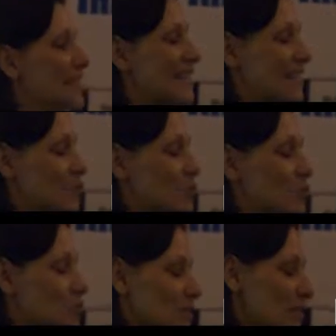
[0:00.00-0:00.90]
taking into
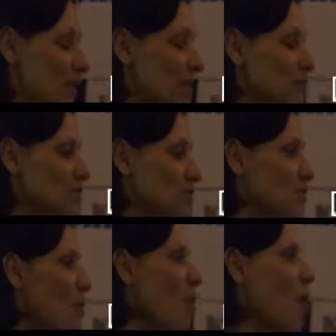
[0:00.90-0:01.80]
consideration
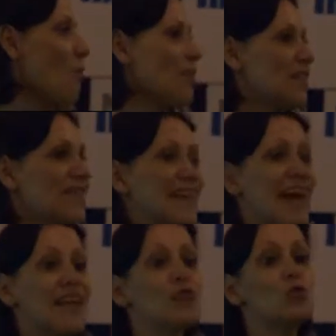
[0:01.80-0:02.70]
what the
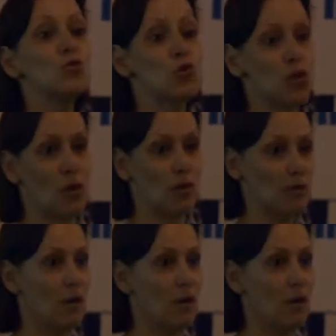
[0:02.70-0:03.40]
end user